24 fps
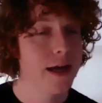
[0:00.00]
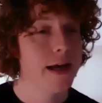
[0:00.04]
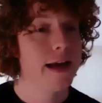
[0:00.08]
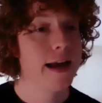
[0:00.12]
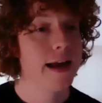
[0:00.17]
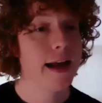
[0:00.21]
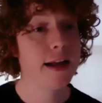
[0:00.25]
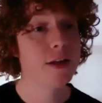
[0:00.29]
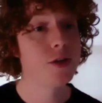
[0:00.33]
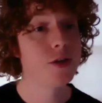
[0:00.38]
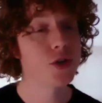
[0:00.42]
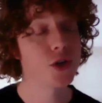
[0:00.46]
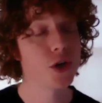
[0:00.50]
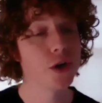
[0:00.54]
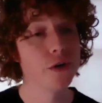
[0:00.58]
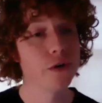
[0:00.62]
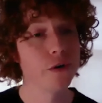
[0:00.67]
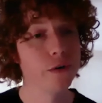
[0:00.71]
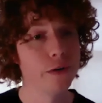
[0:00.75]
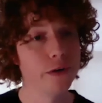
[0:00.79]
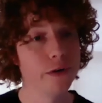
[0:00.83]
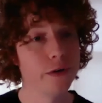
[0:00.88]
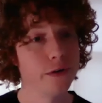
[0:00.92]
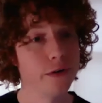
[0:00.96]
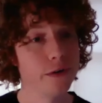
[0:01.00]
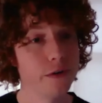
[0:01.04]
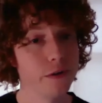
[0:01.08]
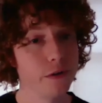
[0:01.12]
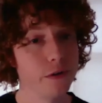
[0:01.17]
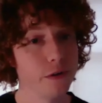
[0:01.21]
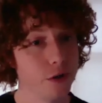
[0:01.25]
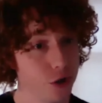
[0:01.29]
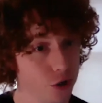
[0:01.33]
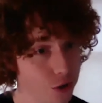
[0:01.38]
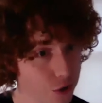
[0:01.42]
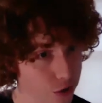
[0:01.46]
And so
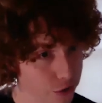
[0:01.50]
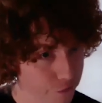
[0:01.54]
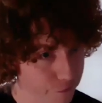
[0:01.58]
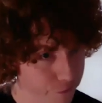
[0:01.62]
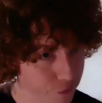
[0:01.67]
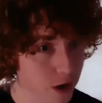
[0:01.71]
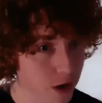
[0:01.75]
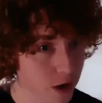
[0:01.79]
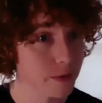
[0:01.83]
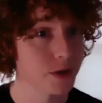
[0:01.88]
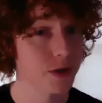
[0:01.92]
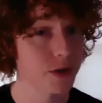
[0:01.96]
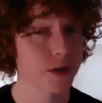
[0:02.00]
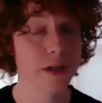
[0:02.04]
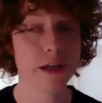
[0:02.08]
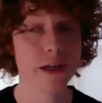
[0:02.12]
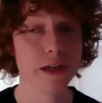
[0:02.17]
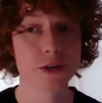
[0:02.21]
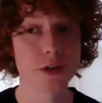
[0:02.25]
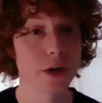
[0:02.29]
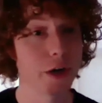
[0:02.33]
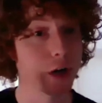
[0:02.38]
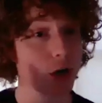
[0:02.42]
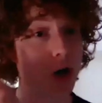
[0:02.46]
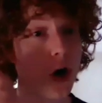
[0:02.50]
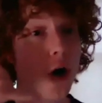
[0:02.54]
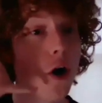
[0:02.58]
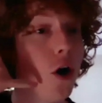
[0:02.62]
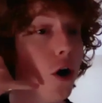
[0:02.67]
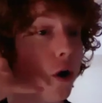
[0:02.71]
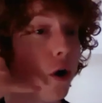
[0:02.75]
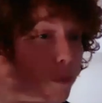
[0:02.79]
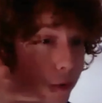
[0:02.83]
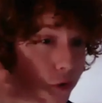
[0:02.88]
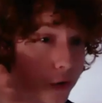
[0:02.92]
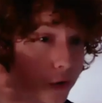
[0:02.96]
your pharmacy is going to
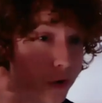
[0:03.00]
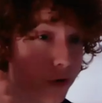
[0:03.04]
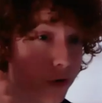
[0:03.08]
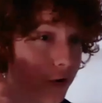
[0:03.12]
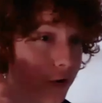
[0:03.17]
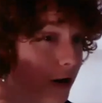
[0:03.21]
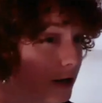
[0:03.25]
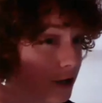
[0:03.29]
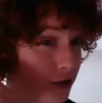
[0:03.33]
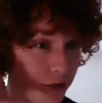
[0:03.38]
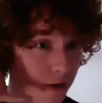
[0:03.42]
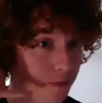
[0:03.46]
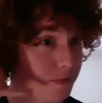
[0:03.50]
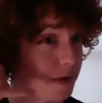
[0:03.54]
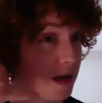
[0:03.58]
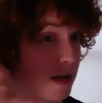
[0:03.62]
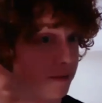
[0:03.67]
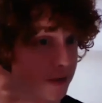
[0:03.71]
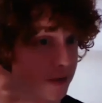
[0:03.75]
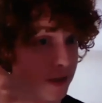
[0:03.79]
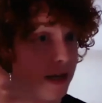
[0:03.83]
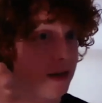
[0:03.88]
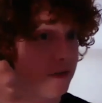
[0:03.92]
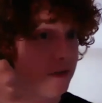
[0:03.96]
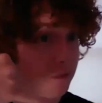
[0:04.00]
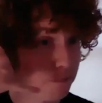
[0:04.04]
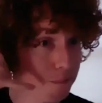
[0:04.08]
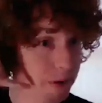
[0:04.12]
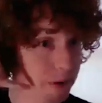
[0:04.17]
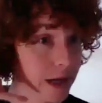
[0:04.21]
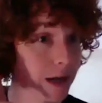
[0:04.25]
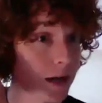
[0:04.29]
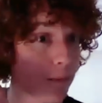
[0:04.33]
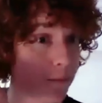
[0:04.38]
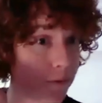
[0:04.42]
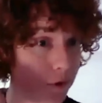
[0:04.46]
call Blue Cross. Sometimes they even
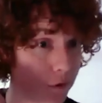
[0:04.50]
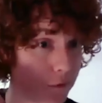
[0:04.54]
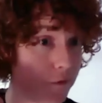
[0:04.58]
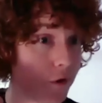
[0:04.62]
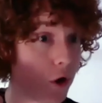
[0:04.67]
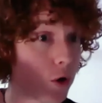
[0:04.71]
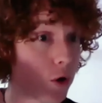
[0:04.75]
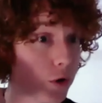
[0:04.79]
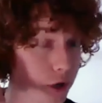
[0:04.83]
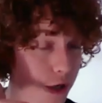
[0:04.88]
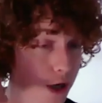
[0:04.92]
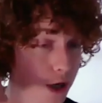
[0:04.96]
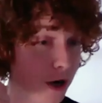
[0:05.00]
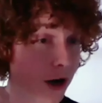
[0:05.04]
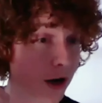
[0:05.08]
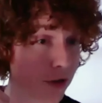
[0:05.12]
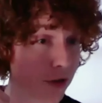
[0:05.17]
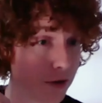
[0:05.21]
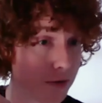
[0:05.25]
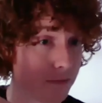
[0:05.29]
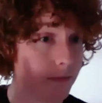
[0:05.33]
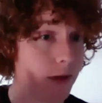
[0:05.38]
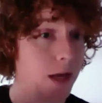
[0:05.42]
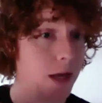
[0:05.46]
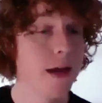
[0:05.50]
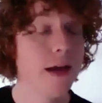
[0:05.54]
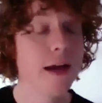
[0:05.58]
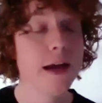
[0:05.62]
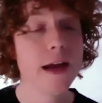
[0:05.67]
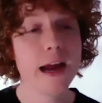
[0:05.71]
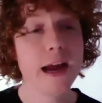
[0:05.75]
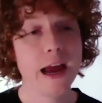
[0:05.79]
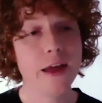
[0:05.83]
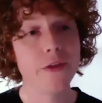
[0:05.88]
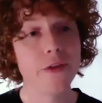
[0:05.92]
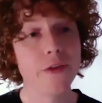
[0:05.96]
pick up the phone and call them.
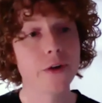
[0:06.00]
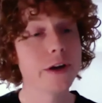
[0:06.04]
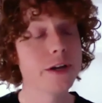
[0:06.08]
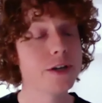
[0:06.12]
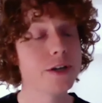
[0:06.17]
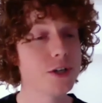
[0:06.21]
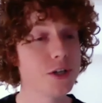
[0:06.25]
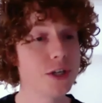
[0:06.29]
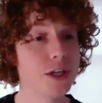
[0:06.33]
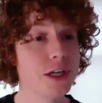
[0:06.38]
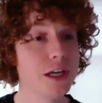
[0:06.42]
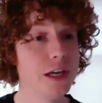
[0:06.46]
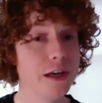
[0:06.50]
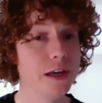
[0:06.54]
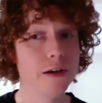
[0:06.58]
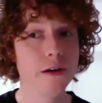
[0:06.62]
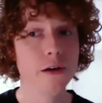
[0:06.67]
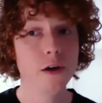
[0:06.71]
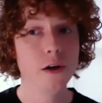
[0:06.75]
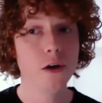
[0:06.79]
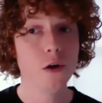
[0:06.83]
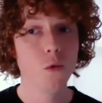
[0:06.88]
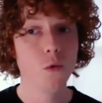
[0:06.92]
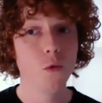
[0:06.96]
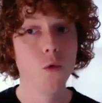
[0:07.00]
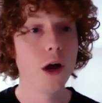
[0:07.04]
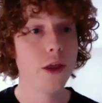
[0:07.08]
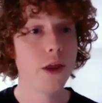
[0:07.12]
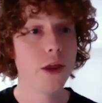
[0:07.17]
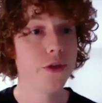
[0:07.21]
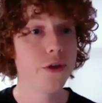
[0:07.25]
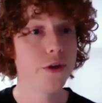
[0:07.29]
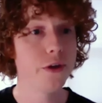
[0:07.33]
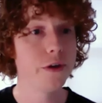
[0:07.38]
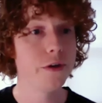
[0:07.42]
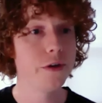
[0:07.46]
And they're going to see what
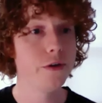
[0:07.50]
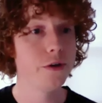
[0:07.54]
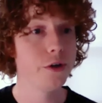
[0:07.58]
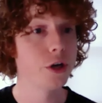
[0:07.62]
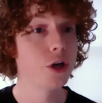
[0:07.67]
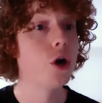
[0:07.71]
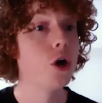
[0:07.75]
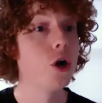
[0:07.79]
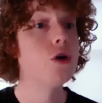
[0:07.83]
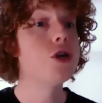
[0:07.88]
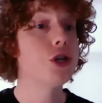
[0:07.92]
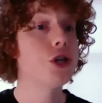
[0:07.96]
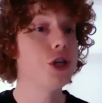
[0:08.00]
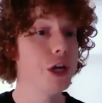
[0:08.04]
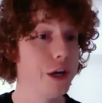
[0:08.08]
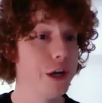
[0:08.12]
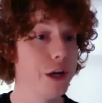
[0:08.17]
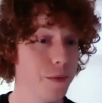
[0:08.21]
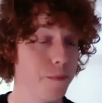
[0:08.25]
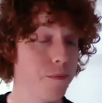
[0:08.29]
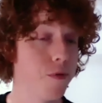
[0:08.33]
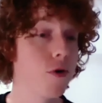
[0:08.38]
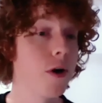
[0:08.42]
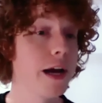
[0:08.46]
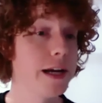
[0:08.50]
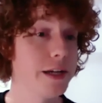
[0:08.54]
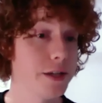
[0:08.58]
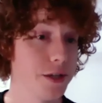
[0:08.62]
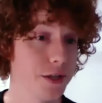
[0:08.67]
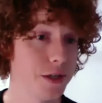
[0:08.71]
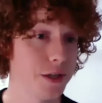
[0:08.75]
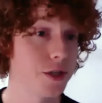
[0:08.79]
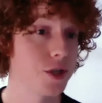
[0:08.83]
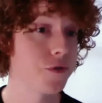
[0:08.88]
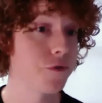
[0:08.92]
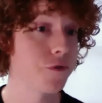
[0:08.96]
the negotiated price
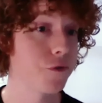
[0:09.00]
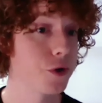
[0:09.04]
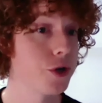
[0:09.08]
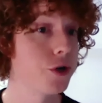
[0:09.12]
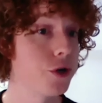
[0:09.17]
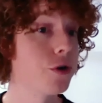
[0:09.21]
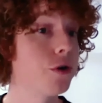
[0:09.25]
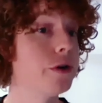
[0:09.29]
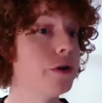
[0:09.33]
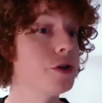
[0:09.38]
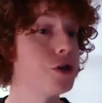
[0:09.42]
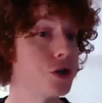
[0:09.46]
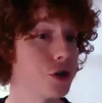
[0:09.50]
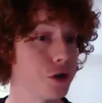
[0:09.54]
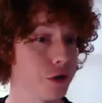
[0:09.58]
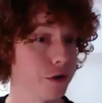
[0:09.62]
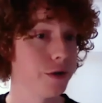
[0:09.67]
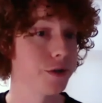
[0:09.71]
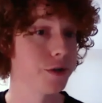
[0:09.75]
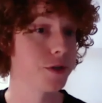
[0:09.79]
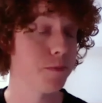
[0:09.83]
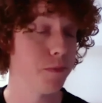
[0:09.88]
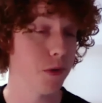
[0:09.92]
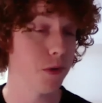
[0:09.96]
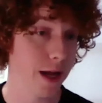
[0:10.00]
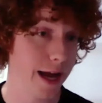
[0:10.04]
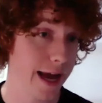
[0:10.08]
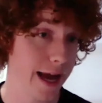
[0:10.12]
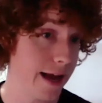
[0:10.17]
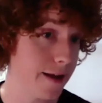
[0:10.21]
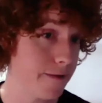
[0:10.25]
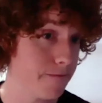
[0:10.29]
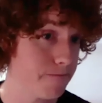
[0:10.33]
is for your insurance plan.